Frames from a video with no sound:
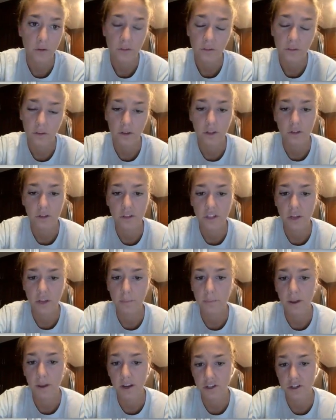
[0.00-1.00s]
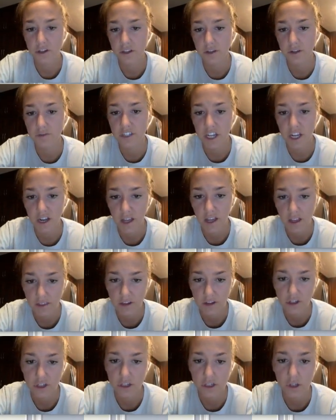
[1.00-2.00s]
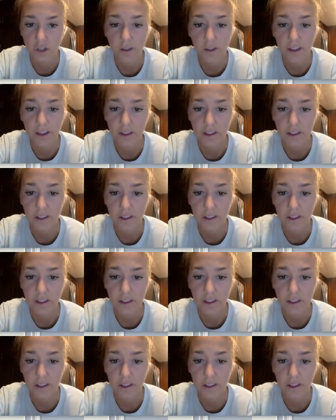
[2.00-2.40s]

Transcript: So you'll see pictures of DNA that just look like